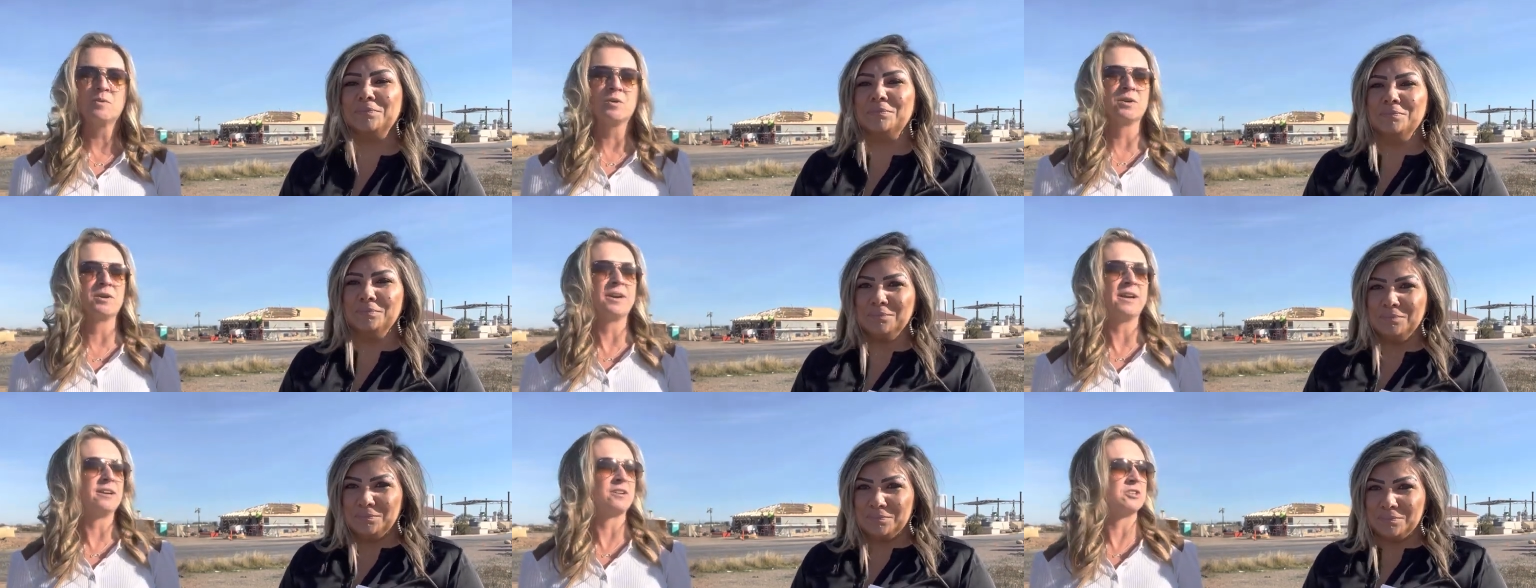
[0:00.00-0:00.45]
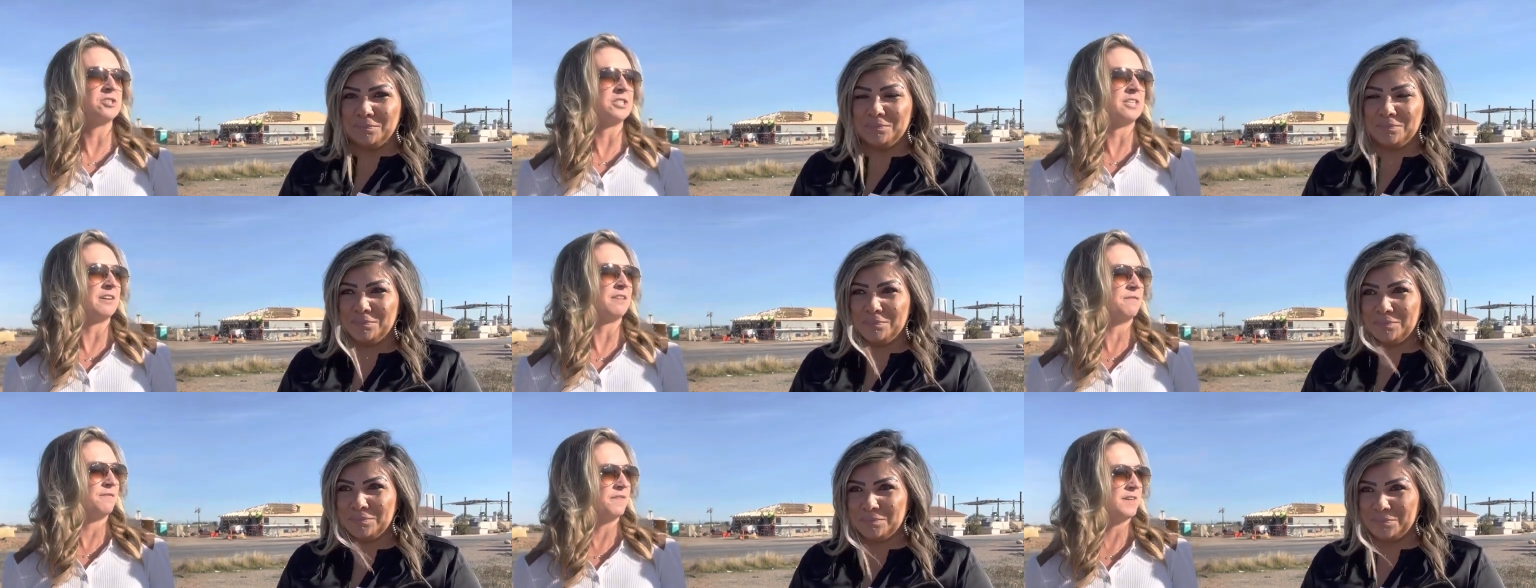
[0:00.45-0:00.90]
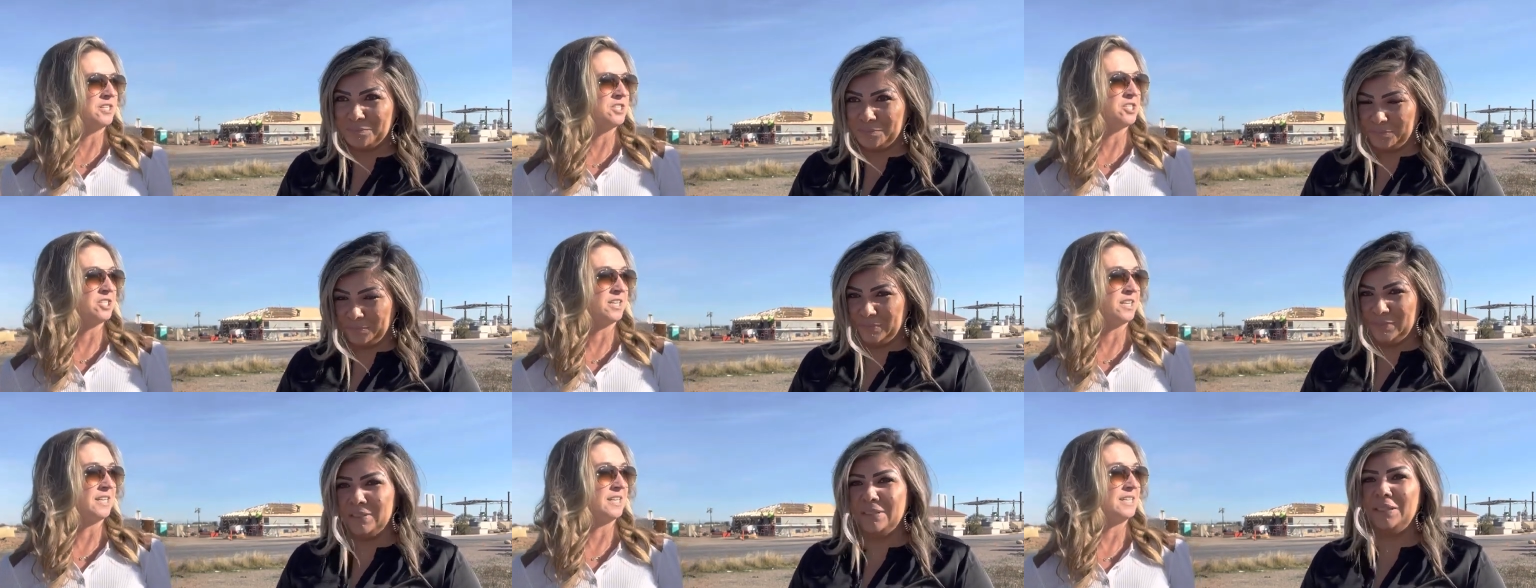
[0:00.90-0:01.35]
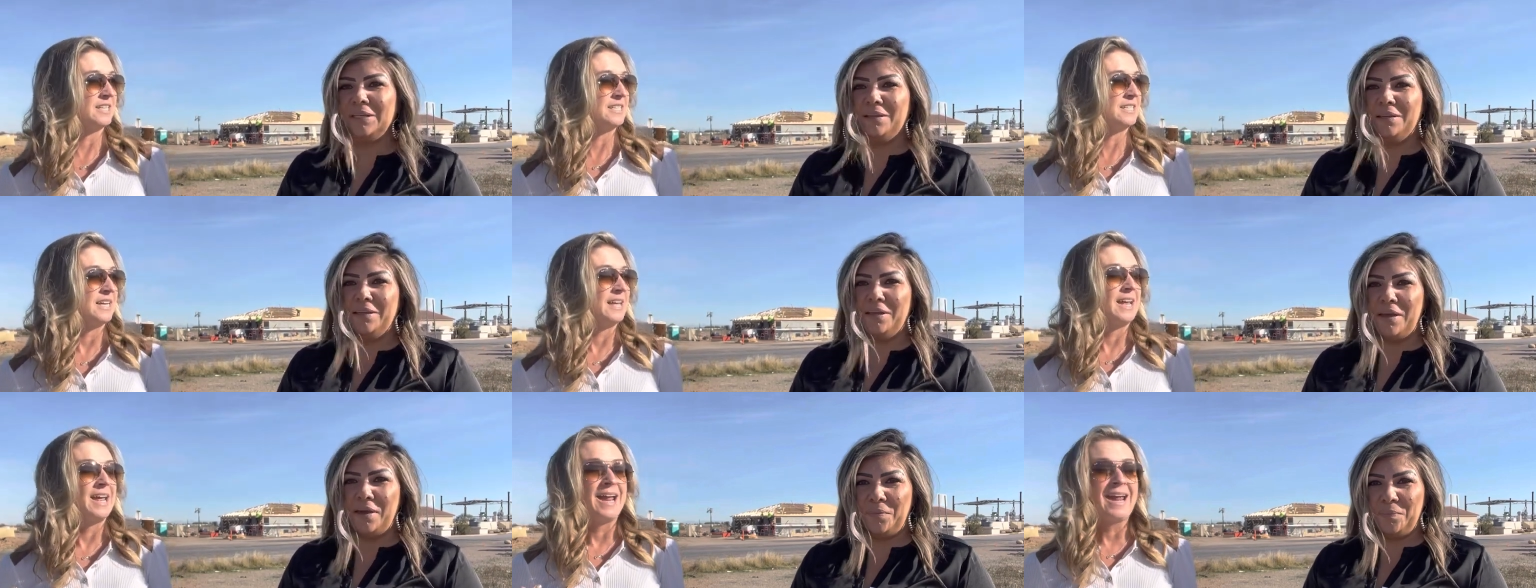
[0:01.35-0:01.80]
Speaker 1: more energy efficient,
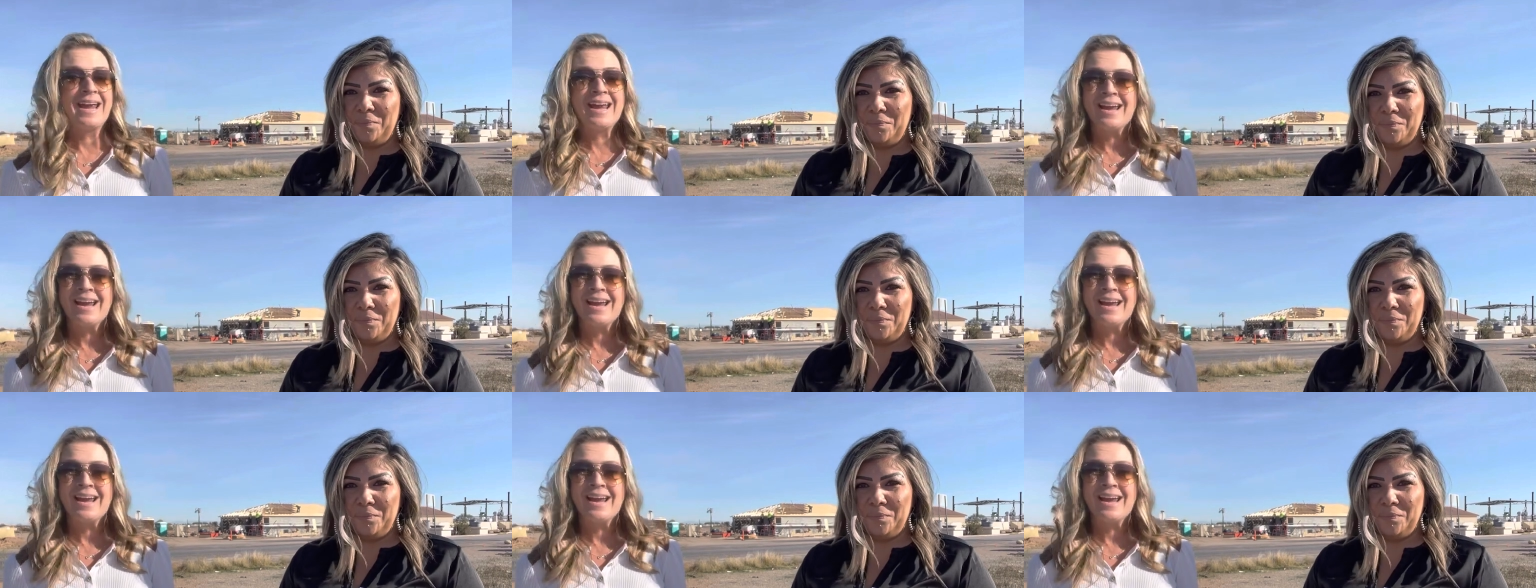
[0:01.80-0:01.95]
yep.